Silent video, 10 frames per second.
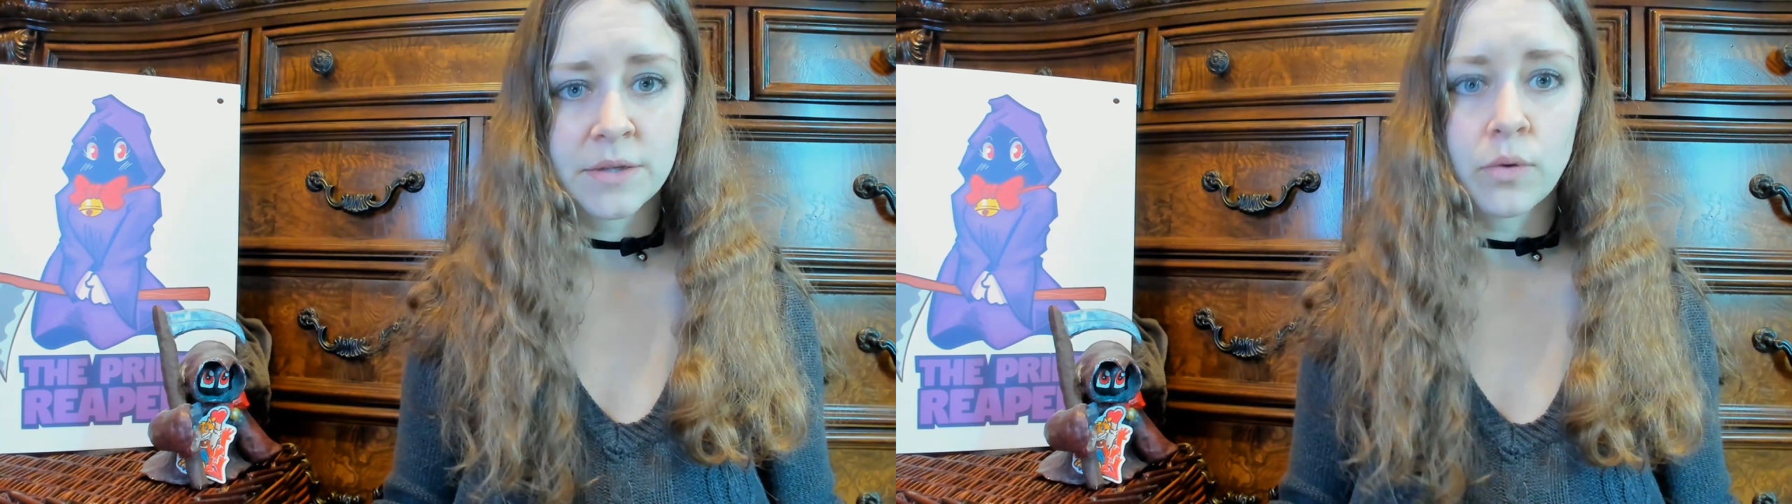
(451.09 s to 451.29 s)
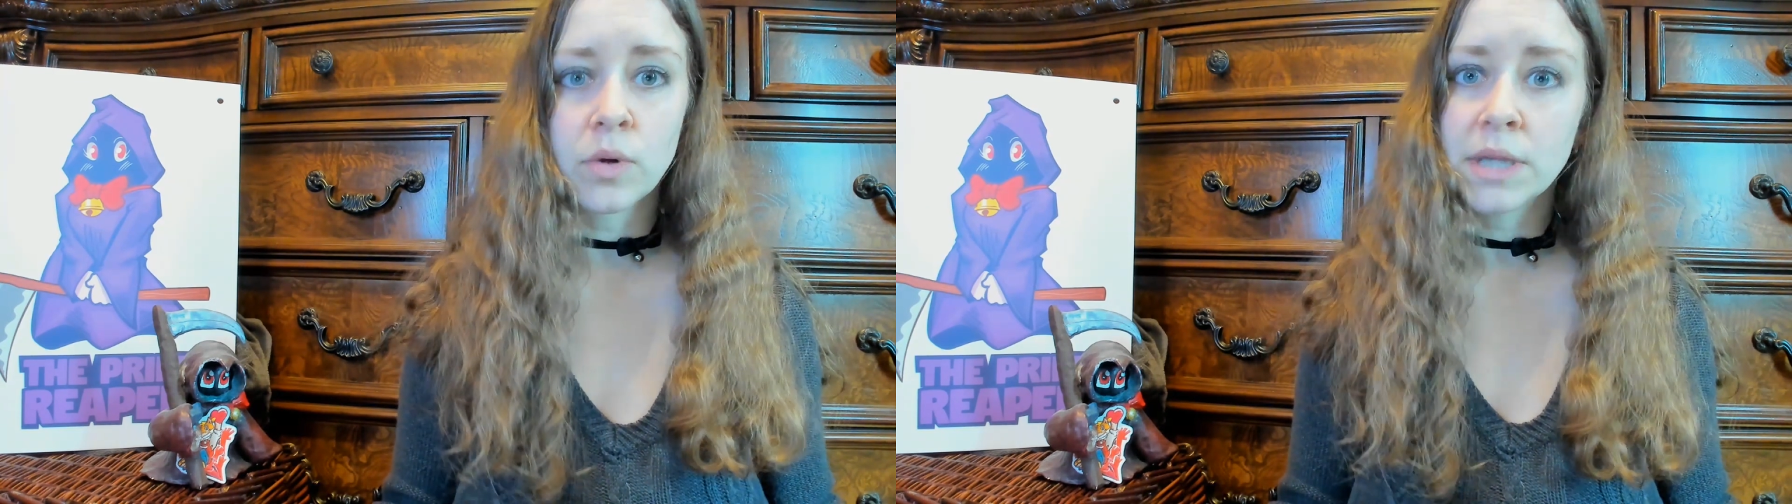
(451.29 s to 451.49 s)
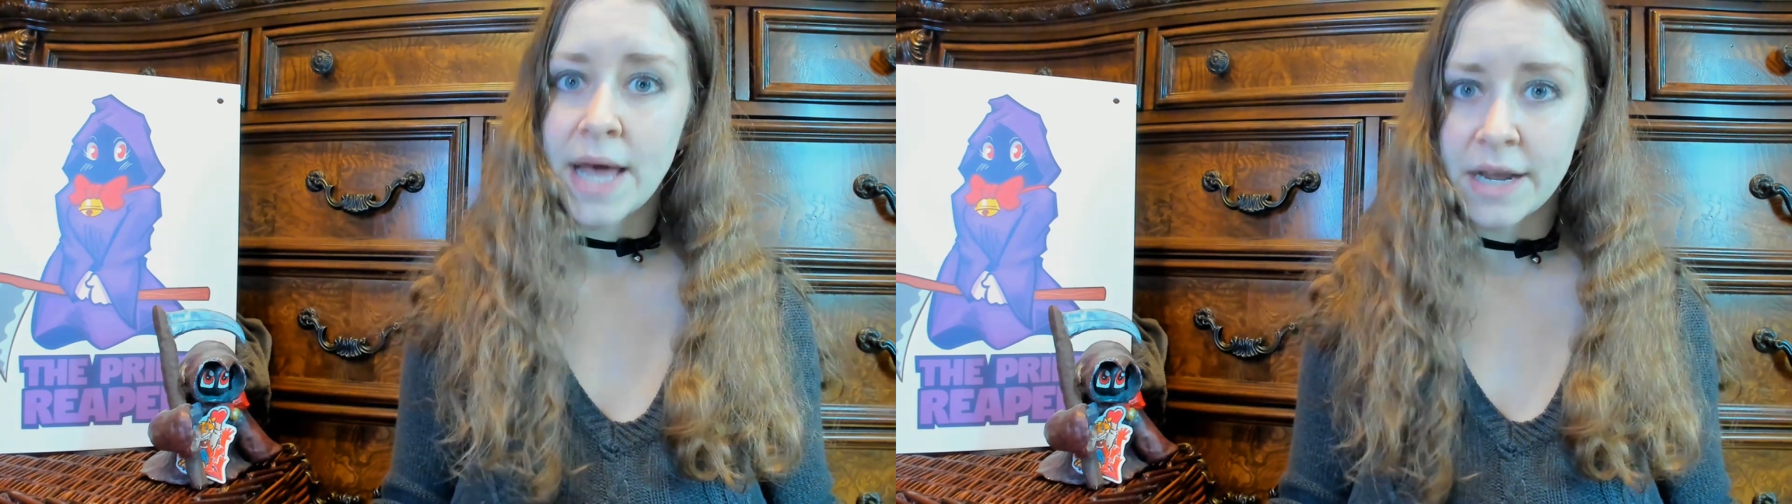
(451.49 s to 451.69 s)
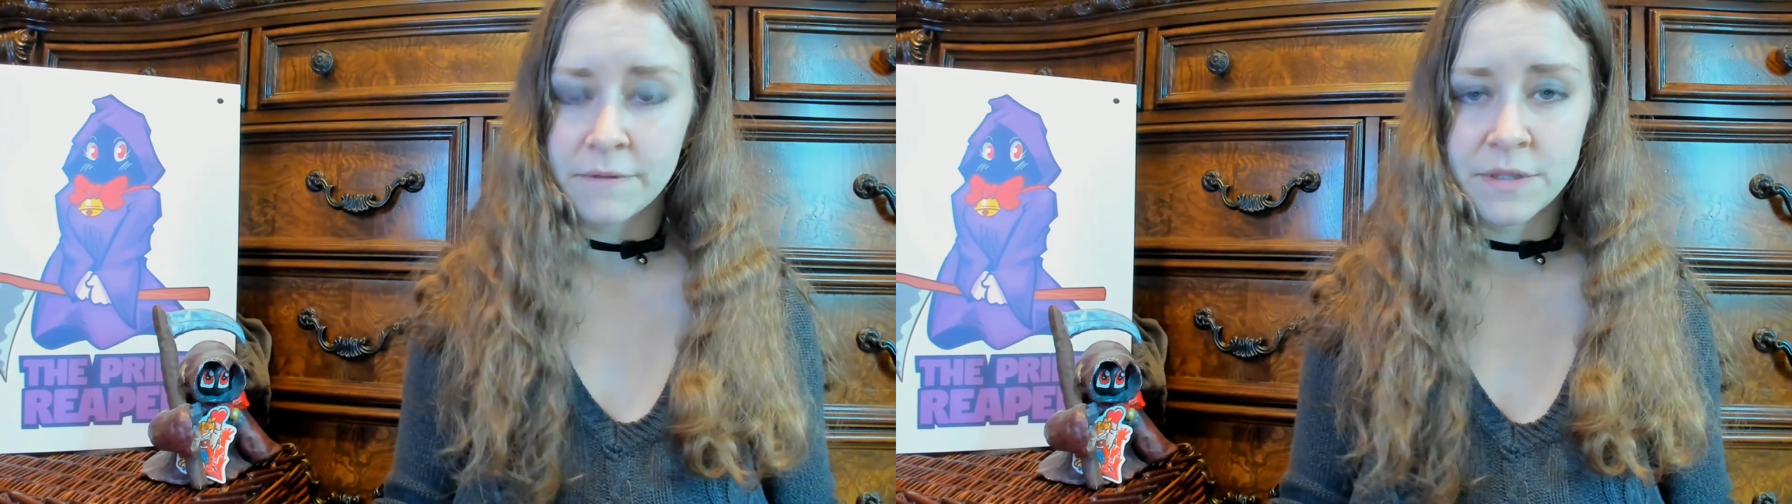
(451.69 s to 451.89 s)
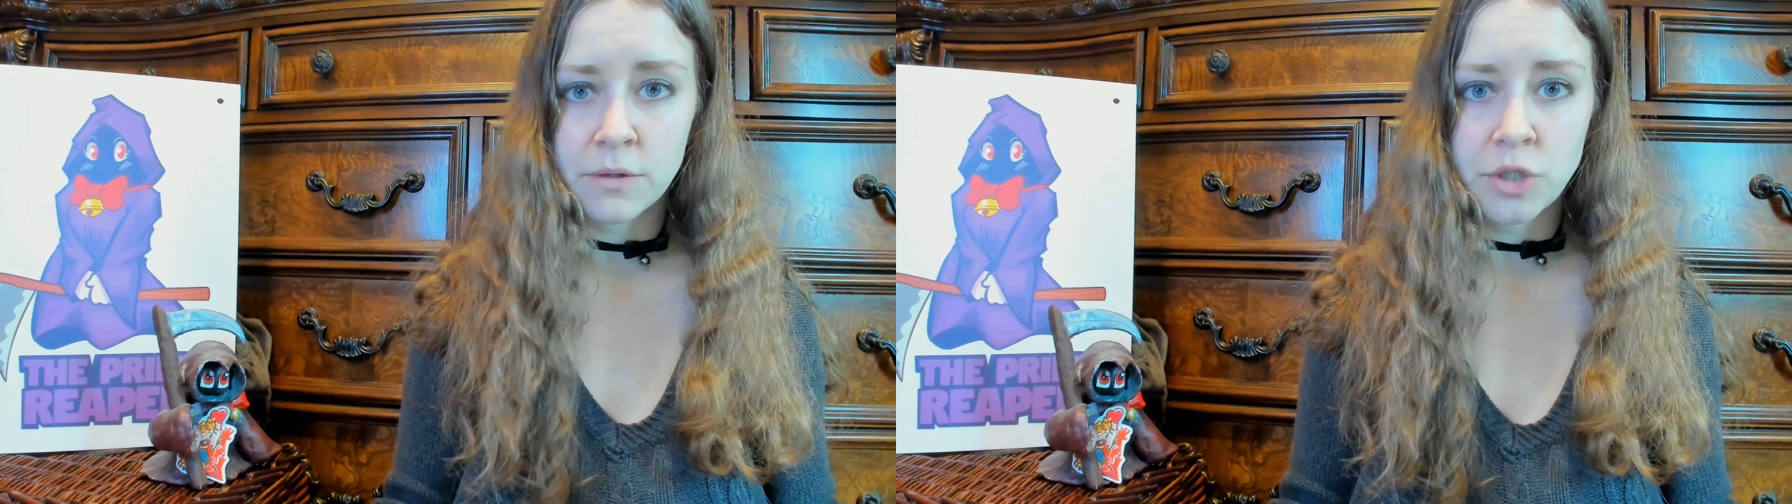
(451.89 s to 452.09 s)
or lack
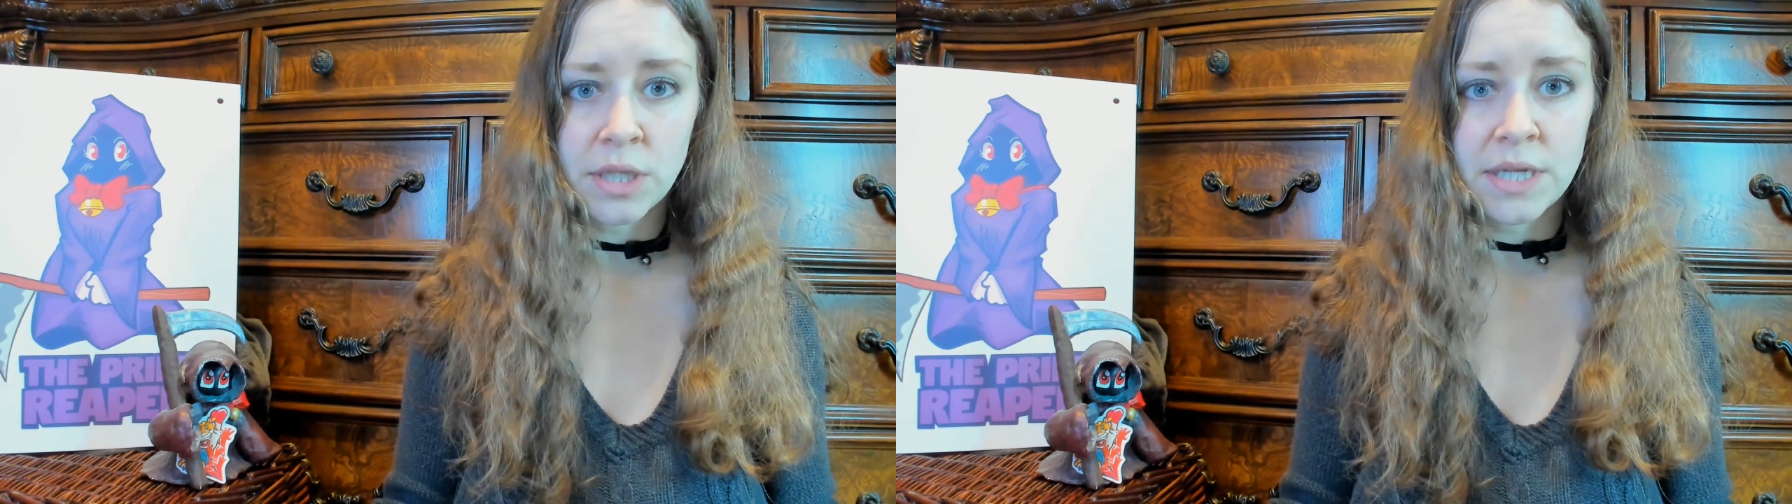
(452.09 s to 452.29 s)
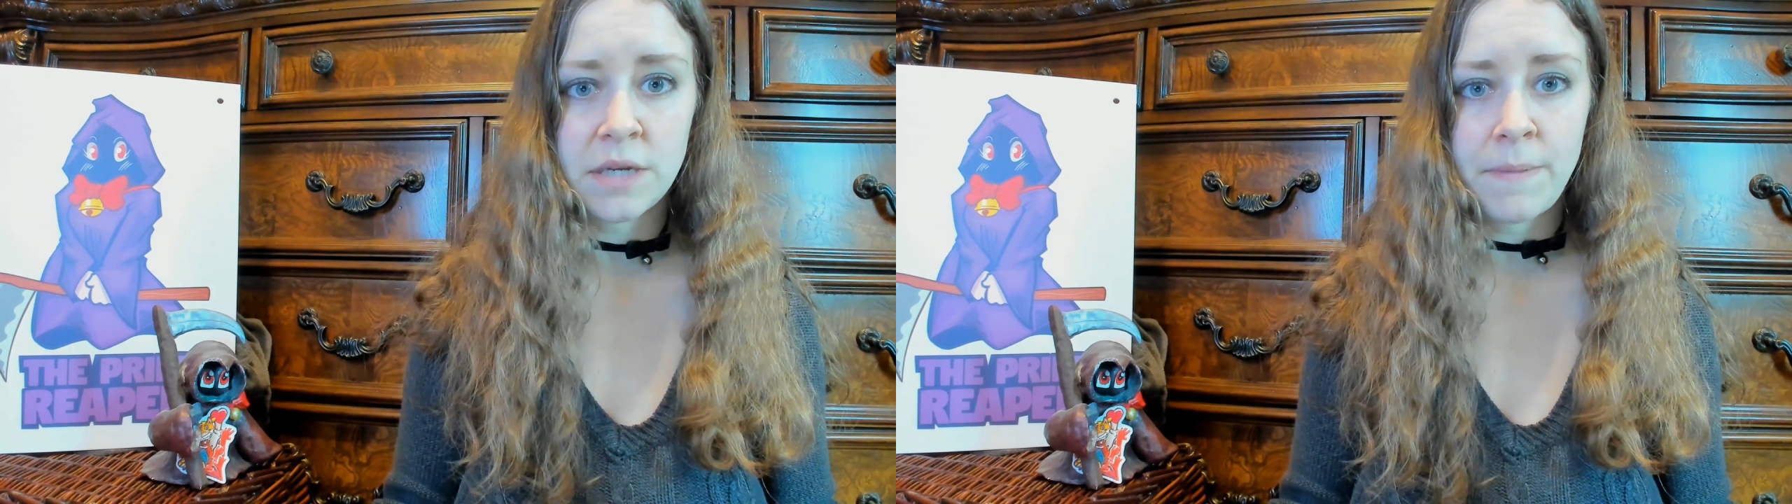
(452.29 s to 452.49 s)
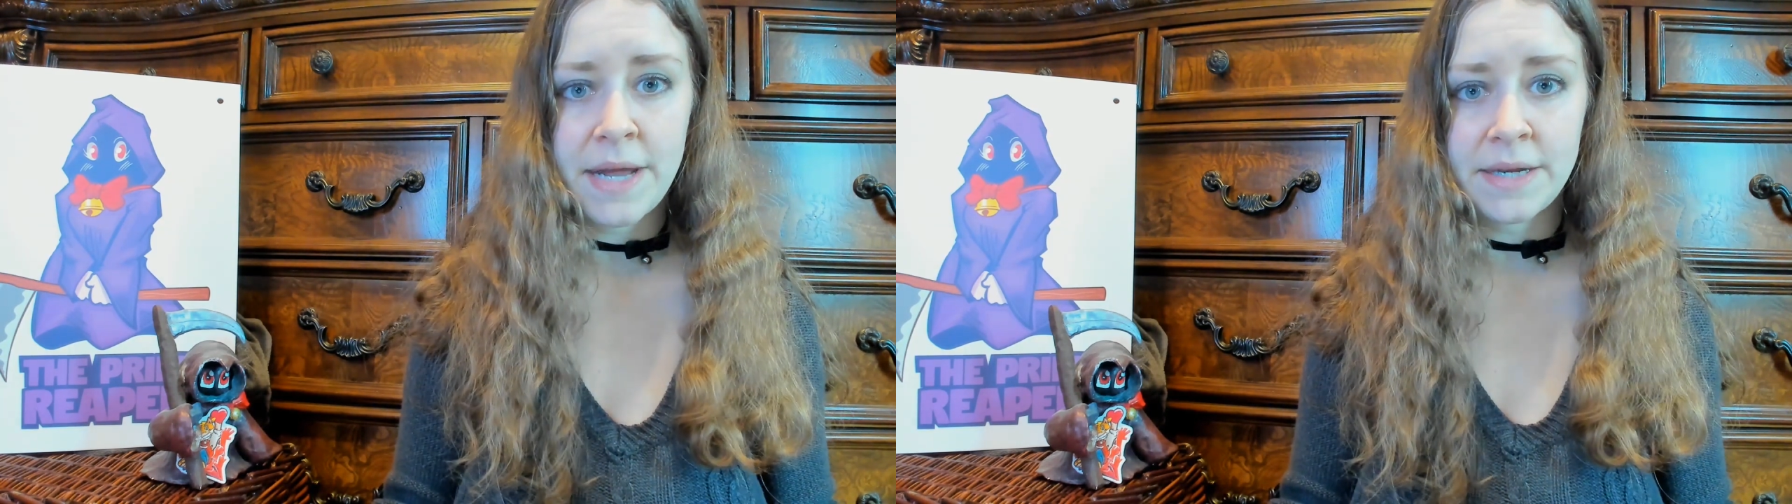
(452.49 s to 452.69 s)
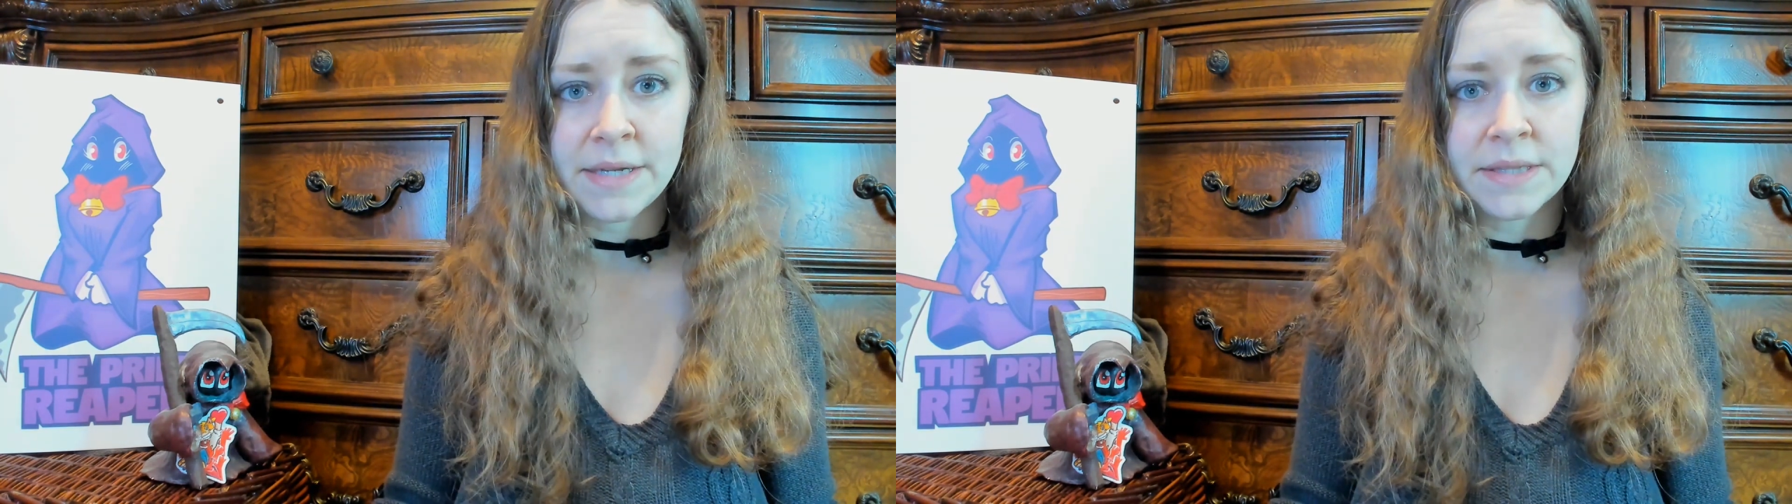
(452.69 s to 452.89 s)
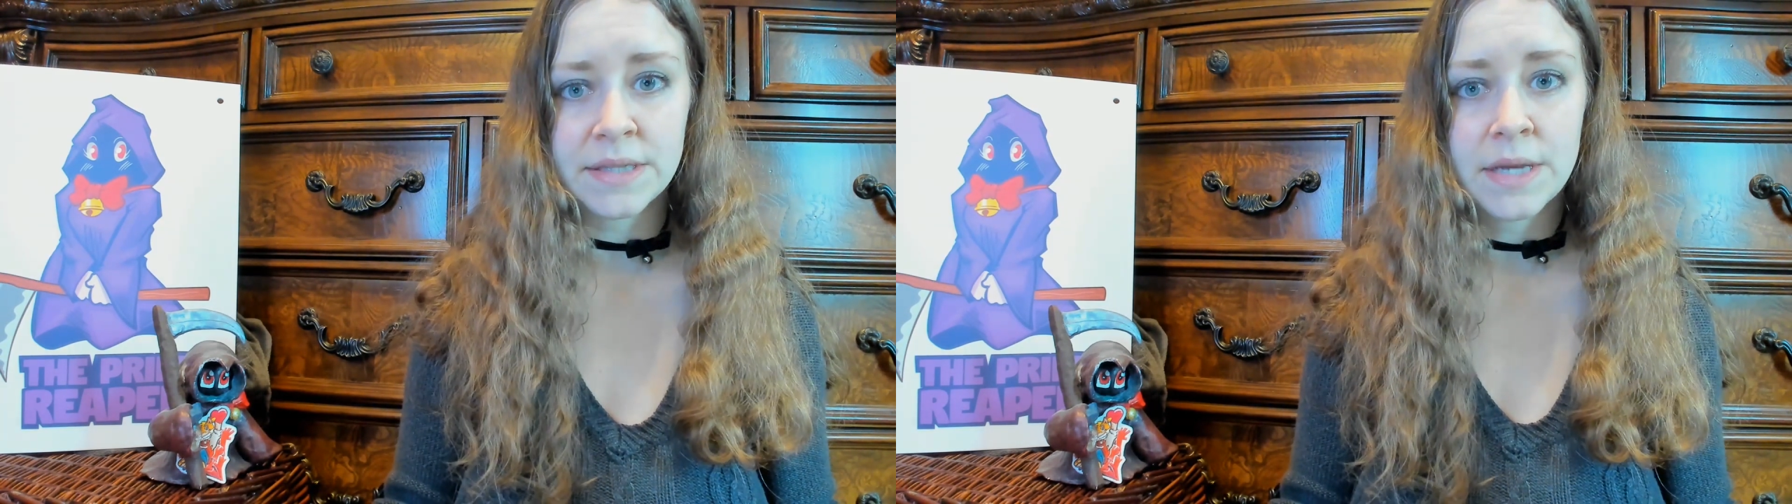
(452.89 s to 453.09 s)
of social
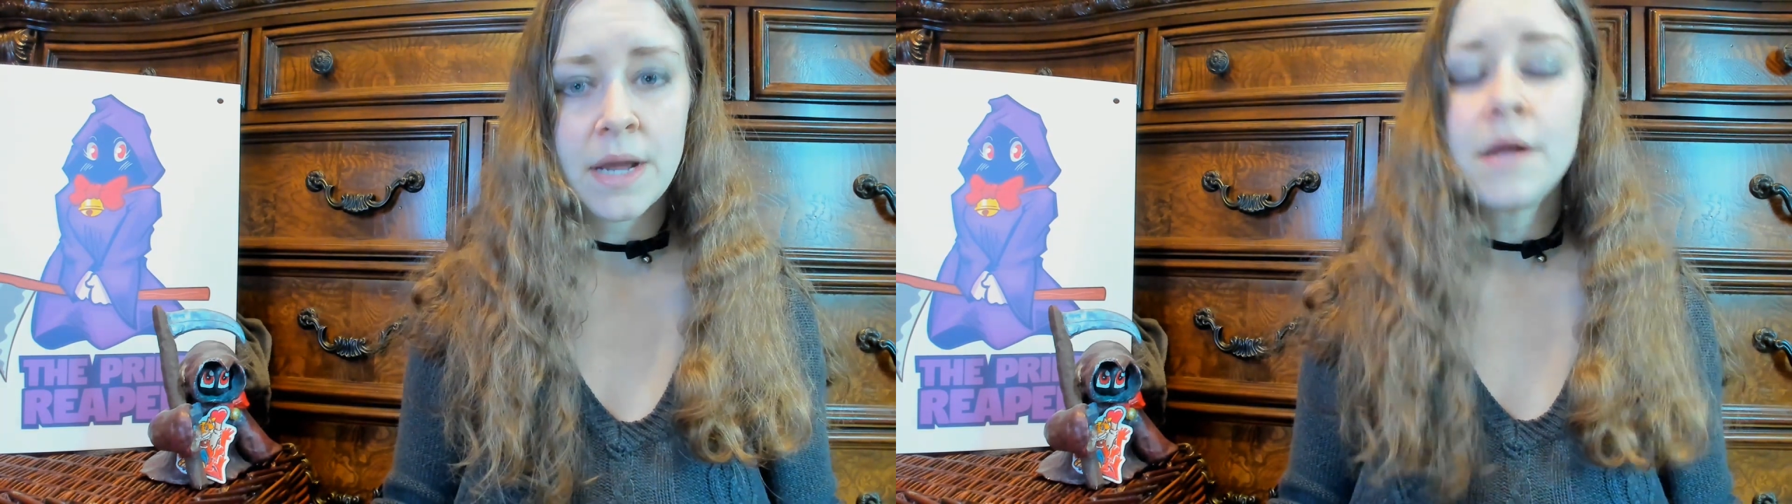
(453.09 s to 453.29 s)
independence.